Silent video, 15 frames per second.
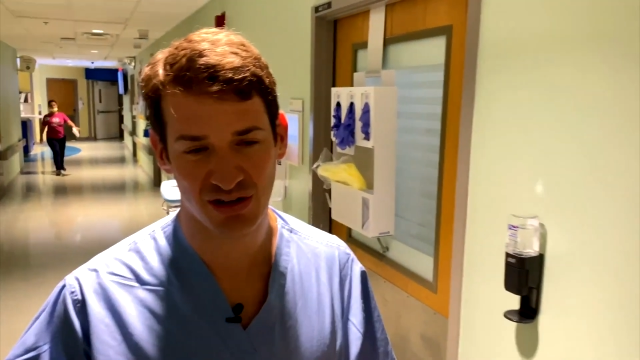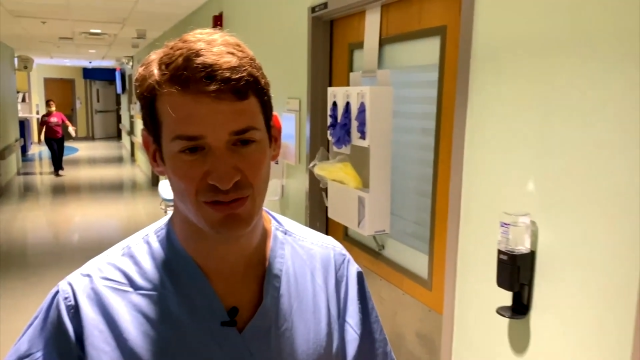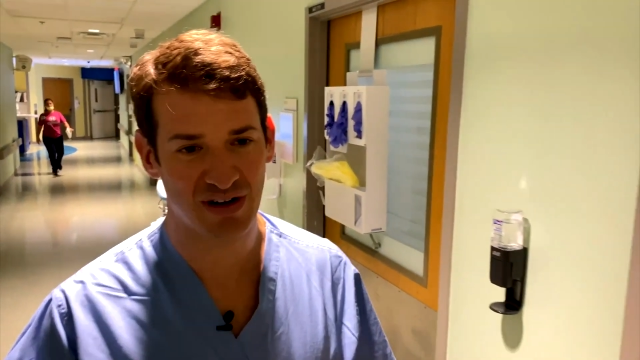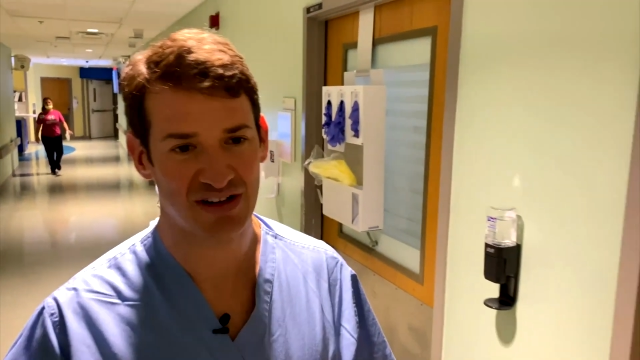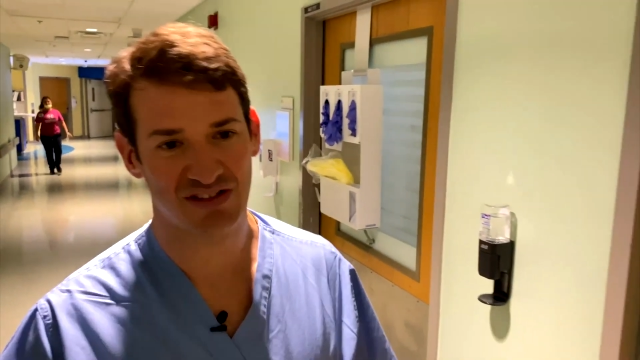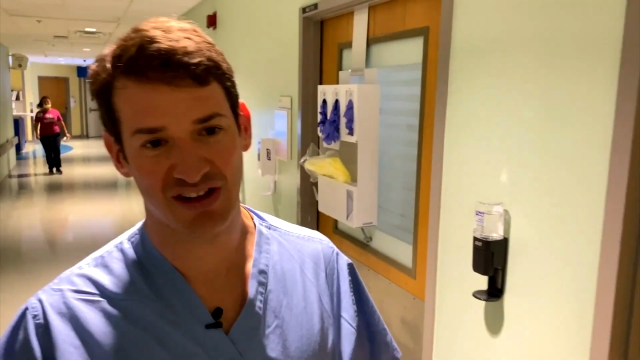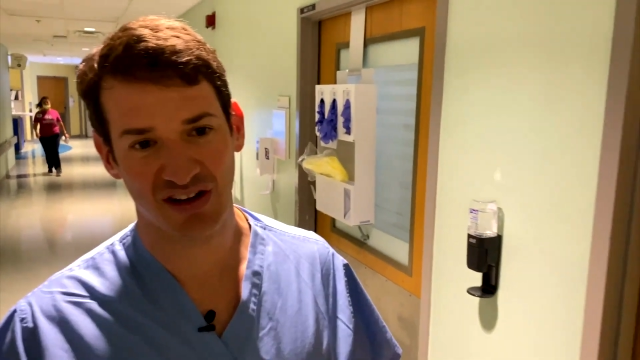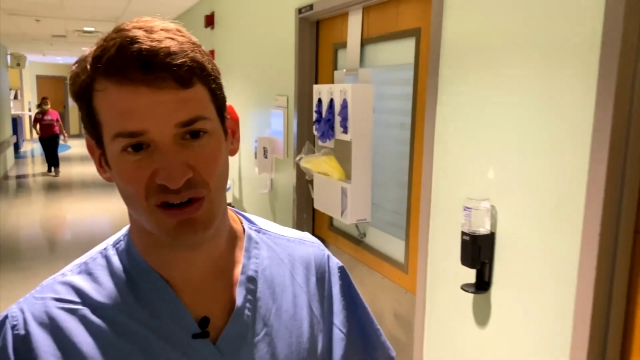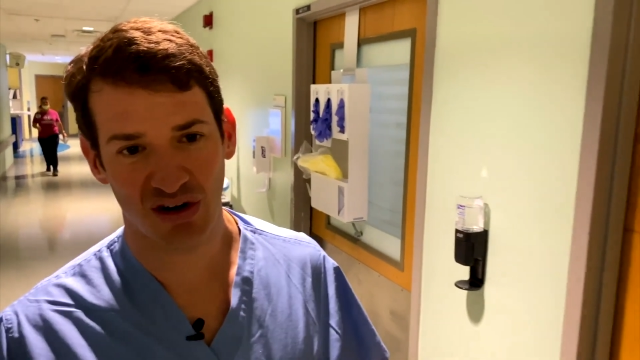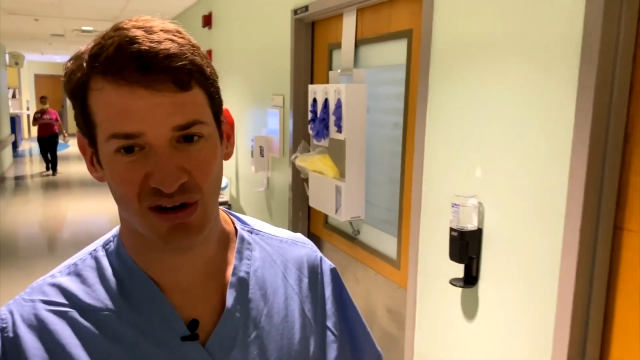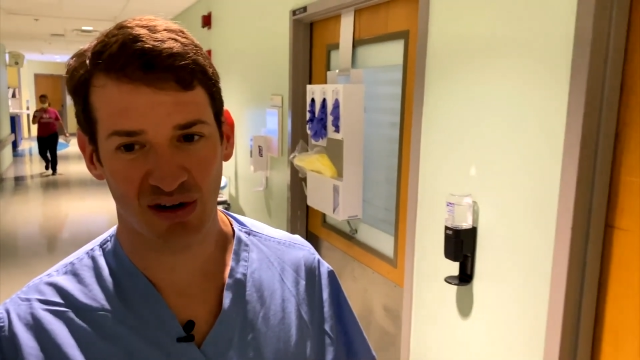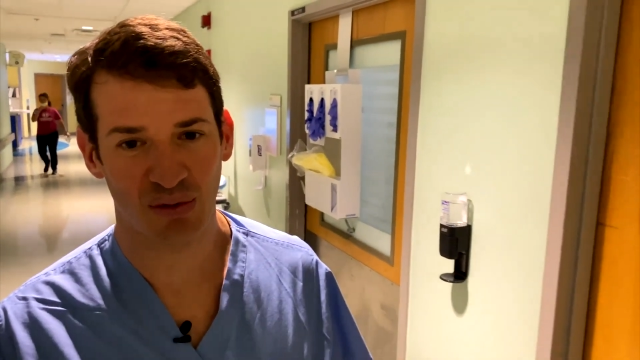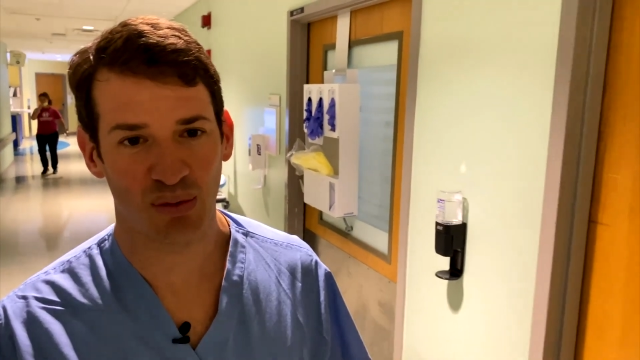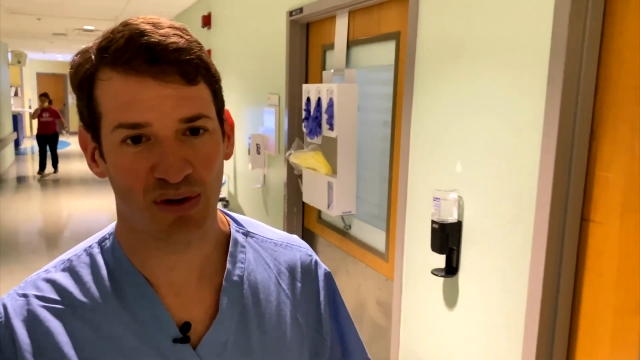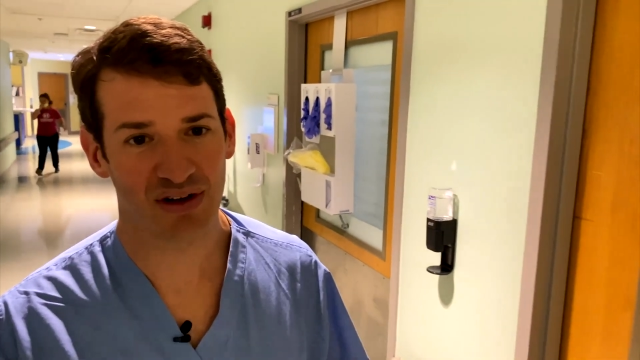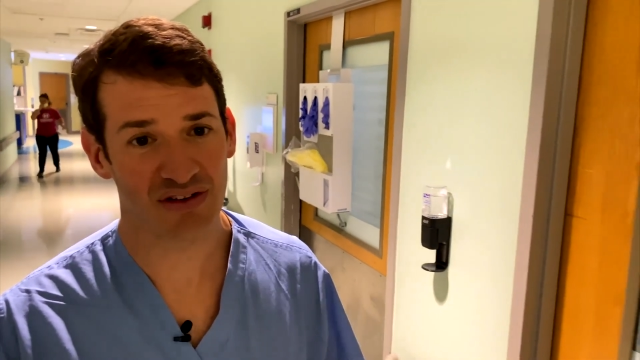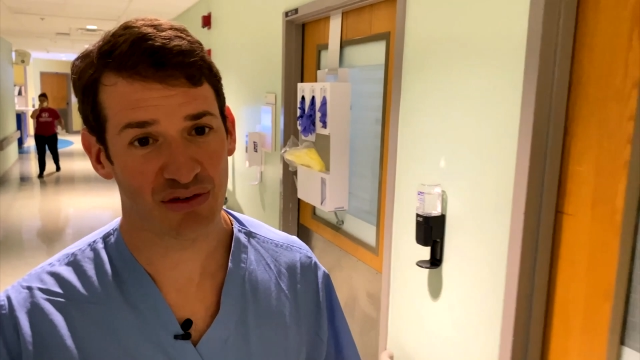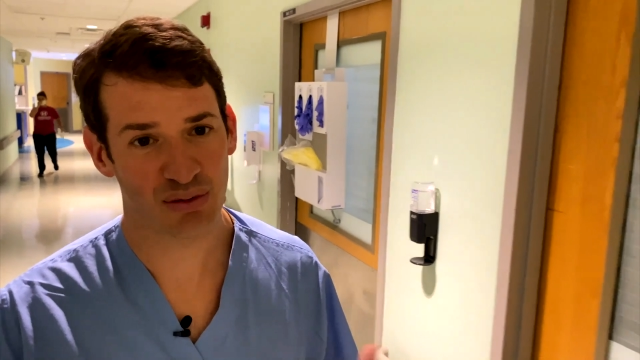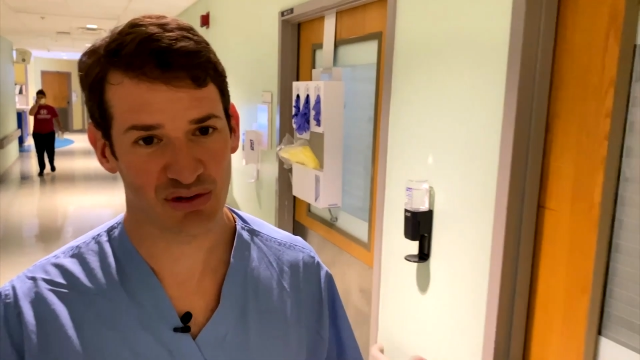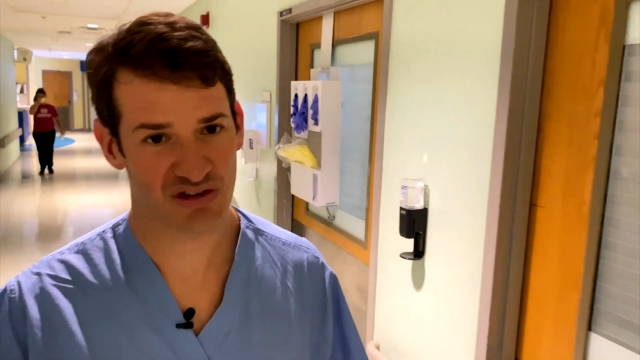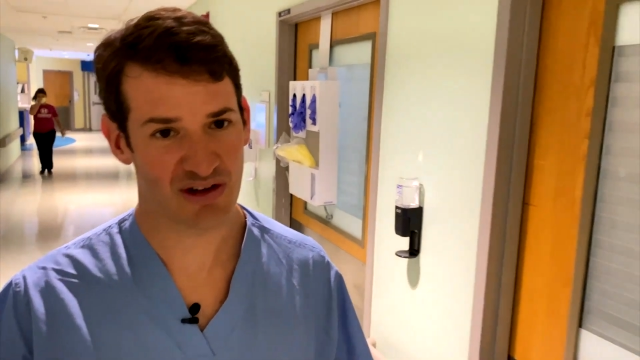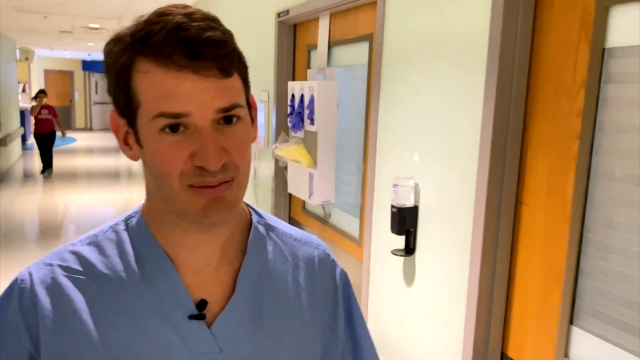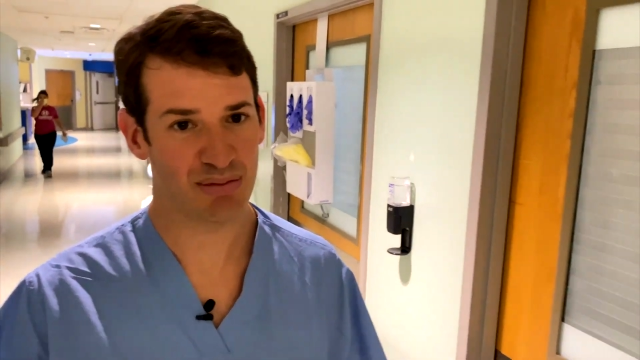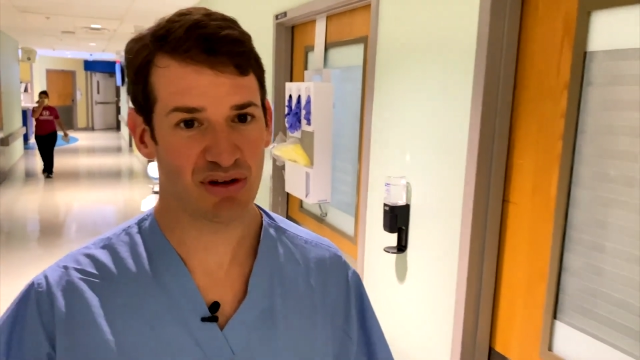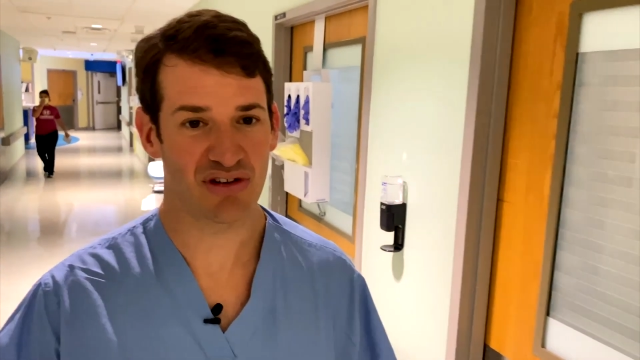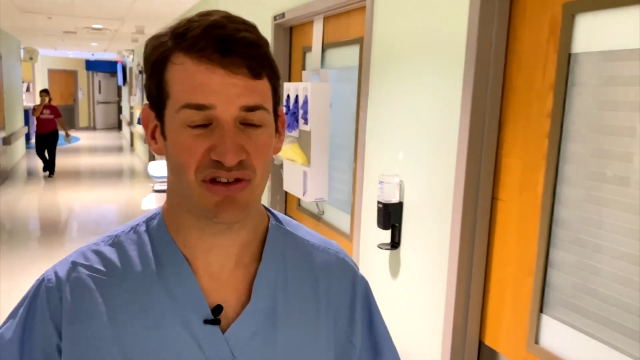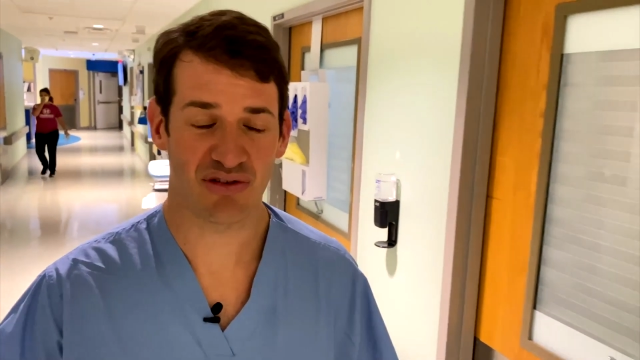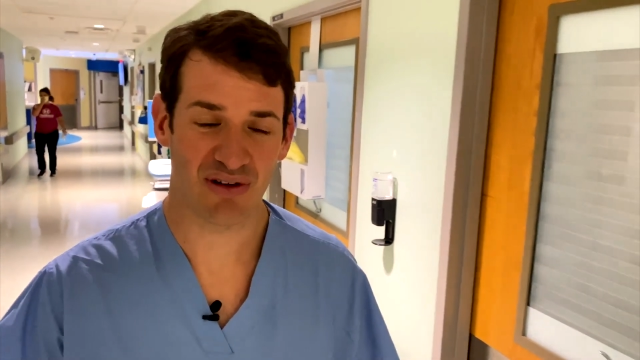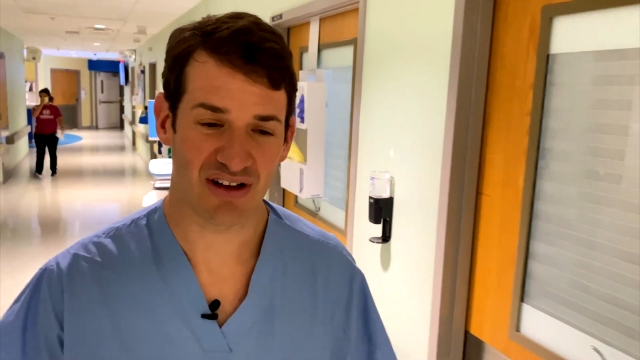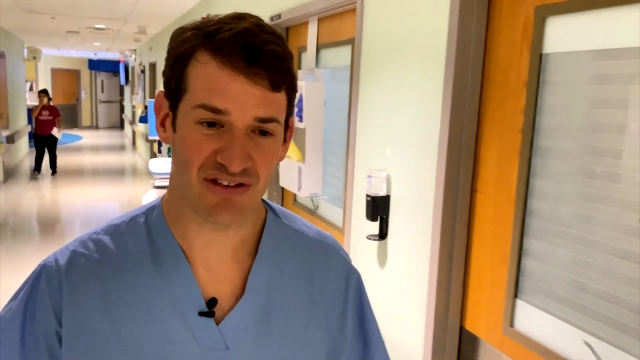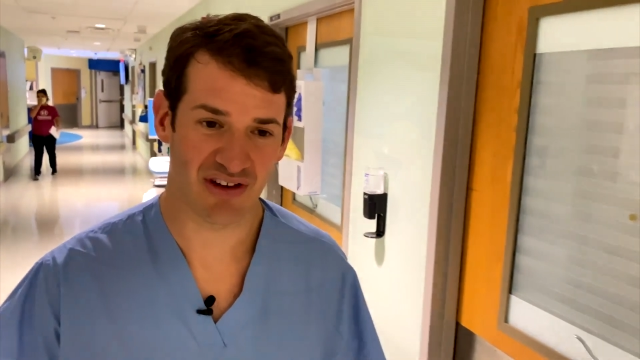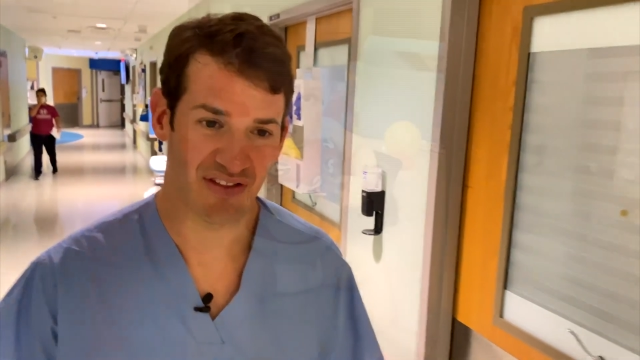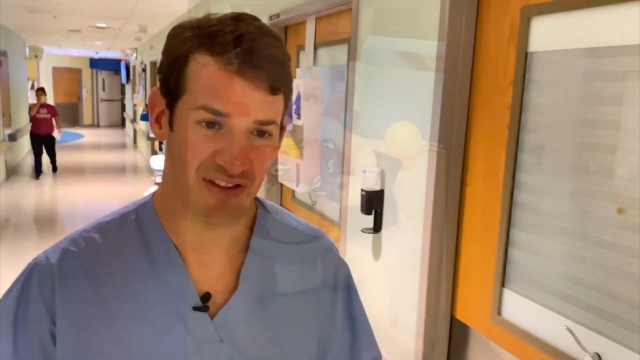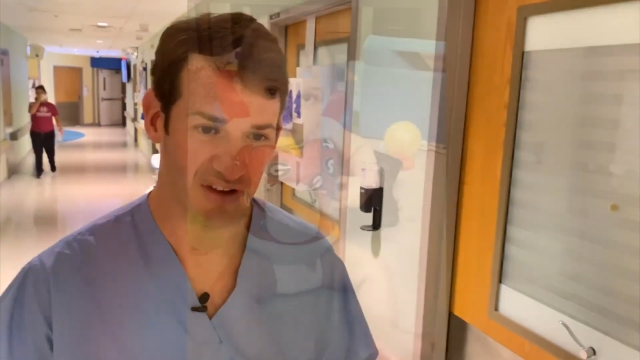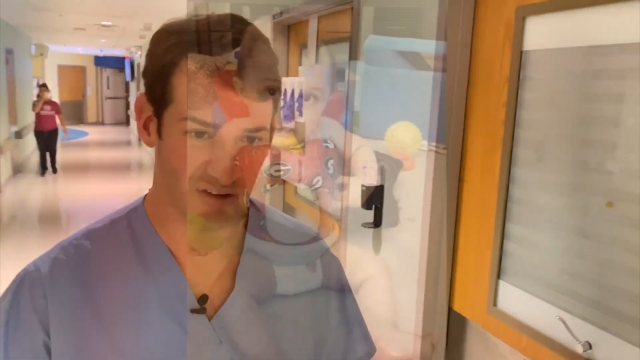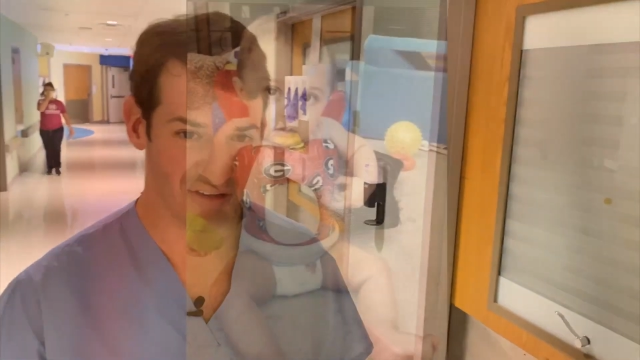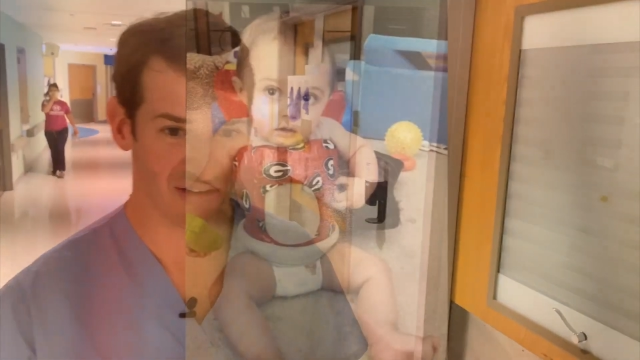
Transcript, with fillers: correcting it all at once, which can put stress on